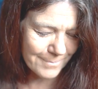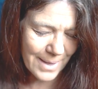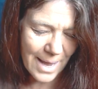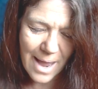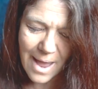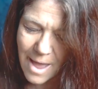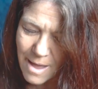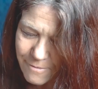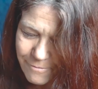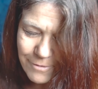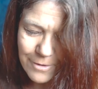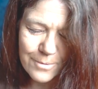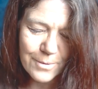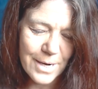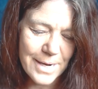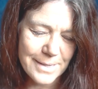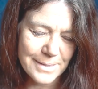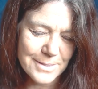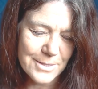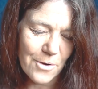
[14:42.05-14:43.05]
Have a
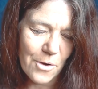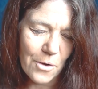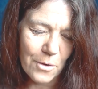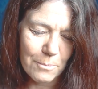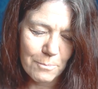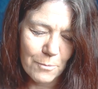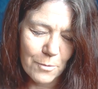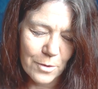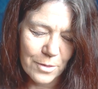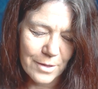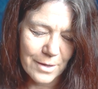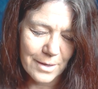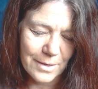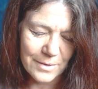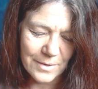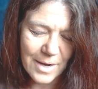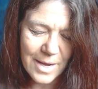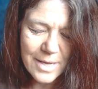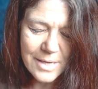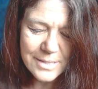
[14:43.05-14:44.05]
great time with it.
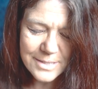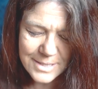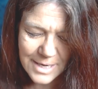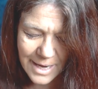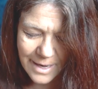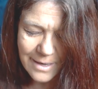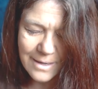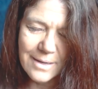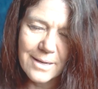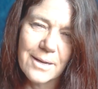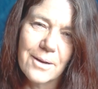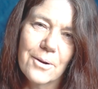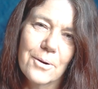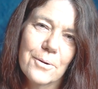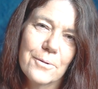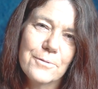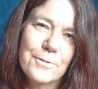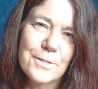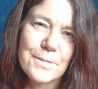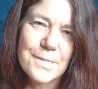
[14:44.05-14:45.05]
Take care
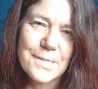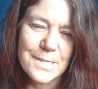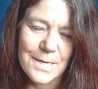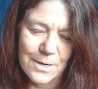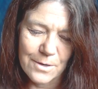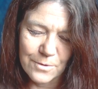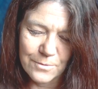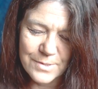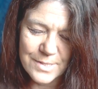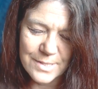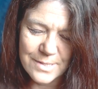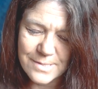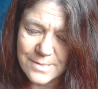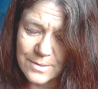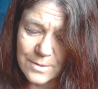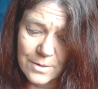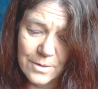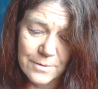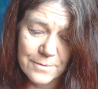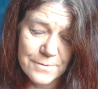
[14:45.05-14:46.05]
of yourselves. There's a
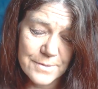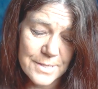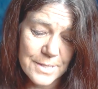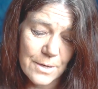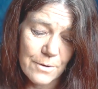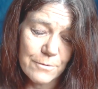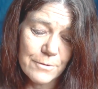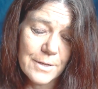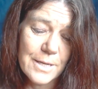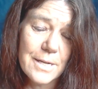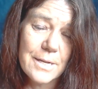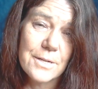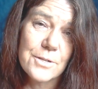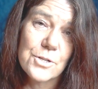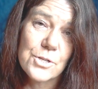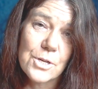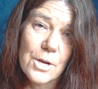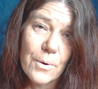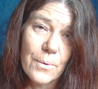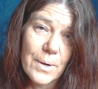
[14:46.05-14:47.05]
lot of self-care
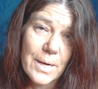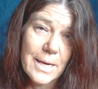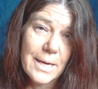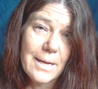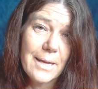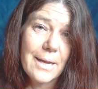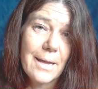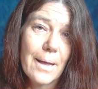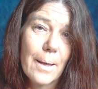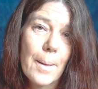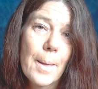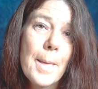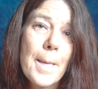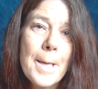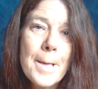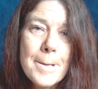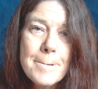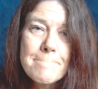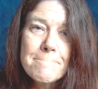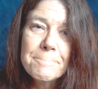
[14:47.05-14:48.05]
showing here,
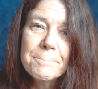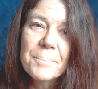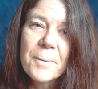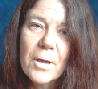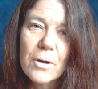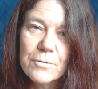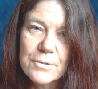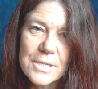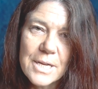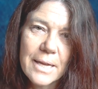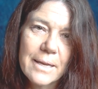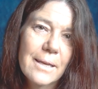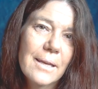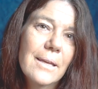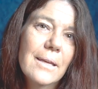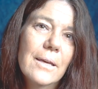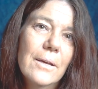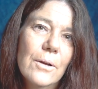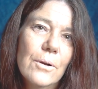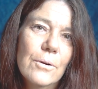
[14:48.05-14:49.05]
of taking
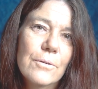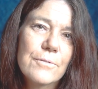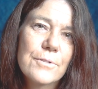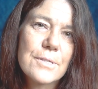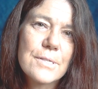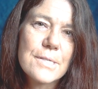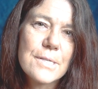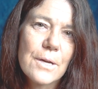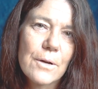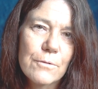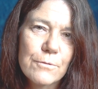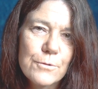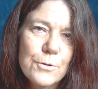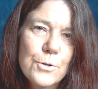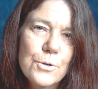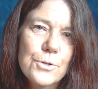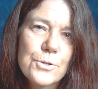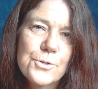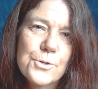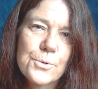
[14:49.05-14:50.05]
care of yourself,
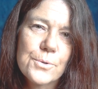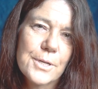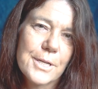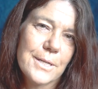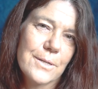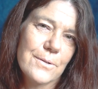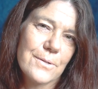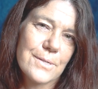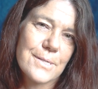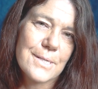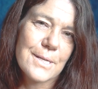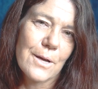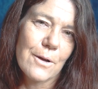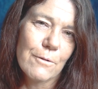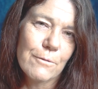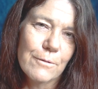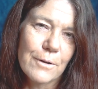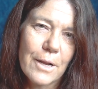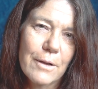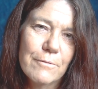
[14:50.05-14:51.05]
nurturing
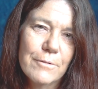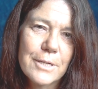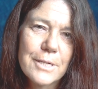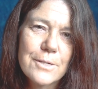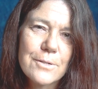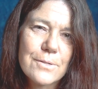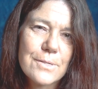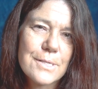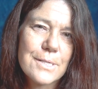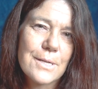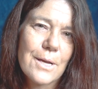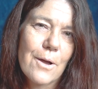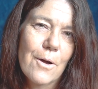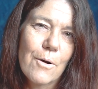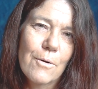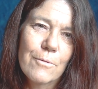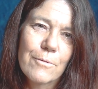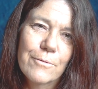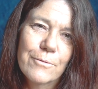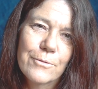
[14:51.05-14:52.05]
yourself, loving
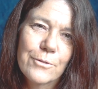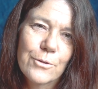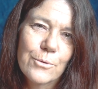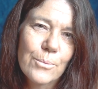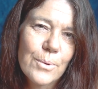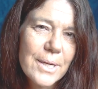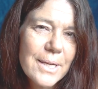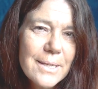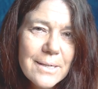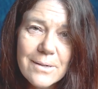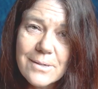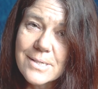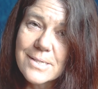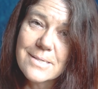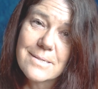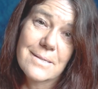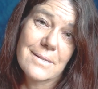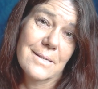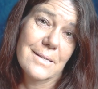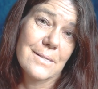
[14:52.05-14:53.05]
yourself, doing
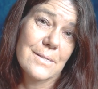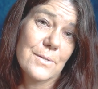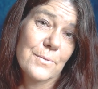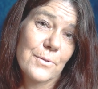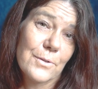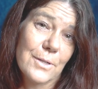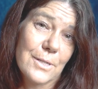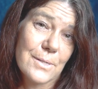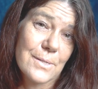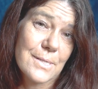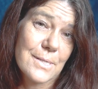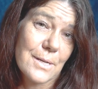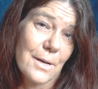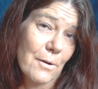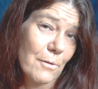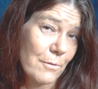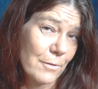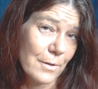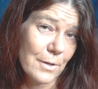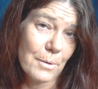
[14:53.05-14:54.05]
nice things for
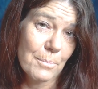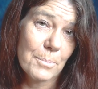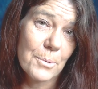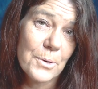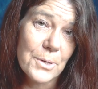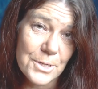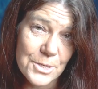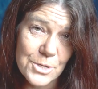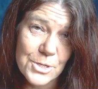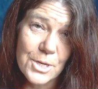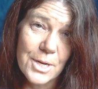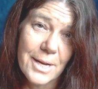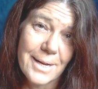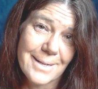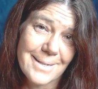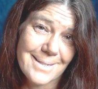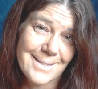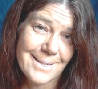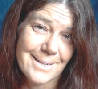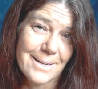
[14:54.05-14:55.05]
yourself, and
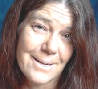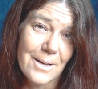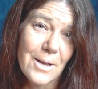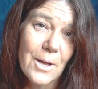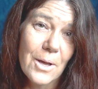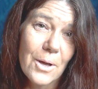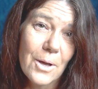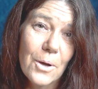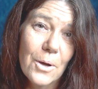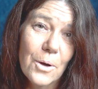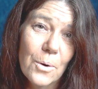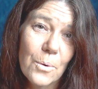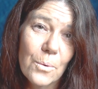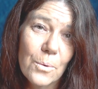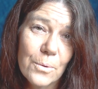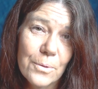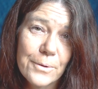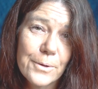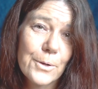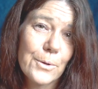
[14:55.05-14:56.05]
appreciating
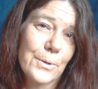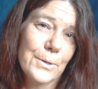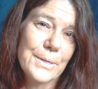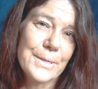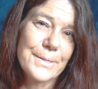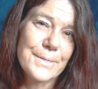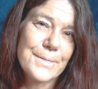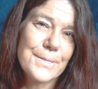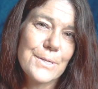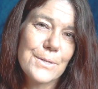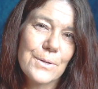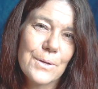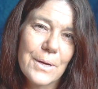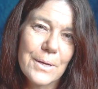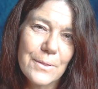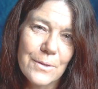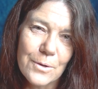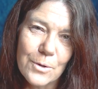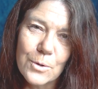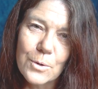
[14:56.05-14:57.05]
all the goodness
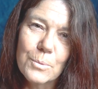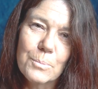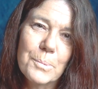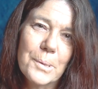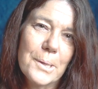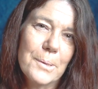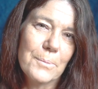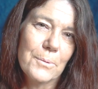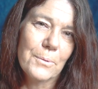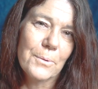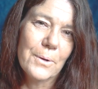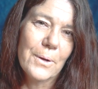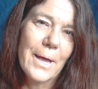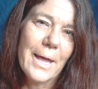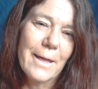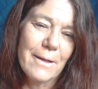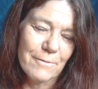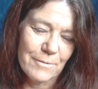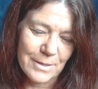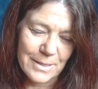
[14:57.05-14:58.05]
and the good people you
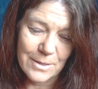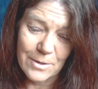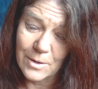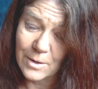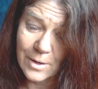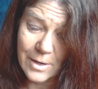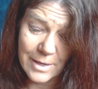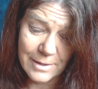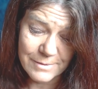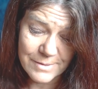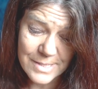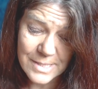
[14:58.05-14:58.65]
have in your life.